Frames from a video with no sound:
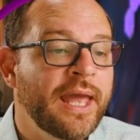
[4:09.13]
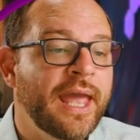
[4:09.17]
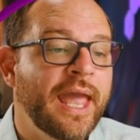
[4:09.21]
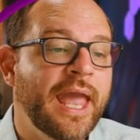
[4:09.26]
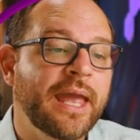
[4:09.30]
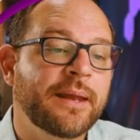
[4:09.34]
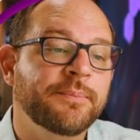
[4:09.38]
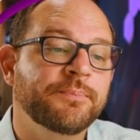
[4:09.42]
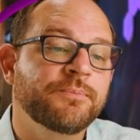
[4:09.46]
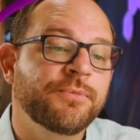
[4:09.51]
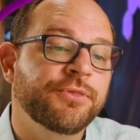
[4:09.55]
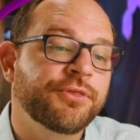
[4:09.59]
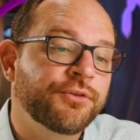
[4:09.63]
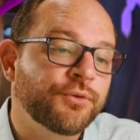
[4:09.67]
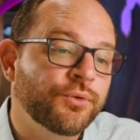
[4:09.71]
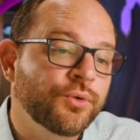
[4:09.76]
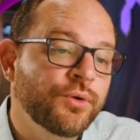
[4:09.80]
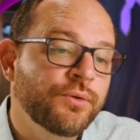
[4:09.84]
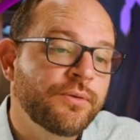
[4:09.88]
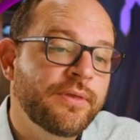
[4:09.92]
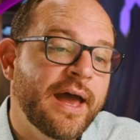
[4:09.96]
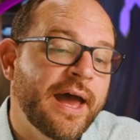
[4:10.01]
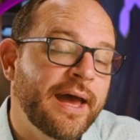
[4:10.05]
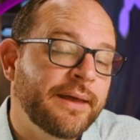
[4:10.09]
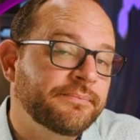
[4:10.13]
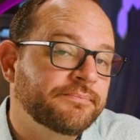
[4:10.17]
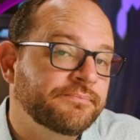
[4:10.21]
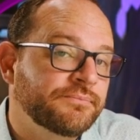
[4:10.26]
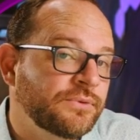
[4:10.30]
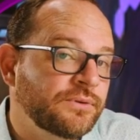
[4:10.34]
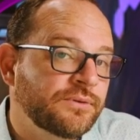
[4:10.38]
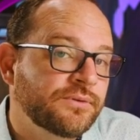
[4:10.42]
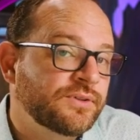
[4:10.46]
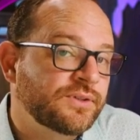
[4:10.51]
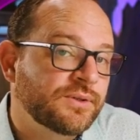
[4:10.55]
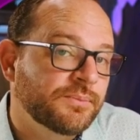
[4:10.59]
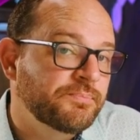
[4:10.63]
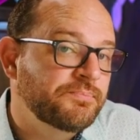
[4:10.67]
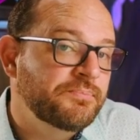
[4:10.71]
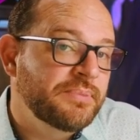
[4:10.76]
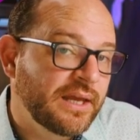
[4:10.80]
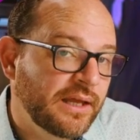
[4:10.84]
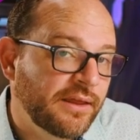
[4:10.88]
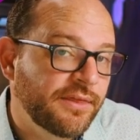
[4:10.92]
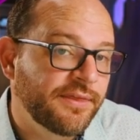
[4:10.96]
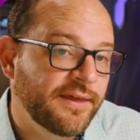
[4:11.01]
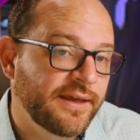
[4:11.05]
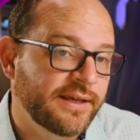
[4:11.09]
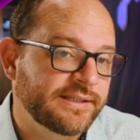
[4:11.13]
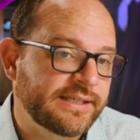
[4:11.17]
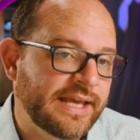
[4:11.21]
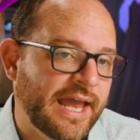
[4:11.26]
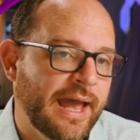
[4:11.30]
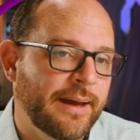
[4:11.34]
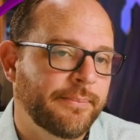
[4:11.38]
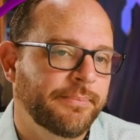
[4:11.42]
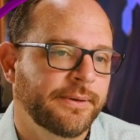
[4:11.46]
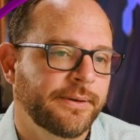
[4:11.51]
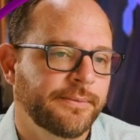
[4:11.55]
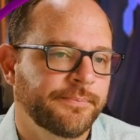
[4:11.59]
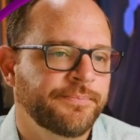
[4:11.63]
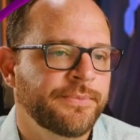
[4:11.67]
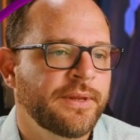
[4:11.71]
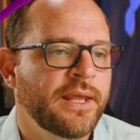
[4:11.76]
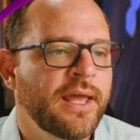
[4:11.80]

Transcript: and through that, some big things happen.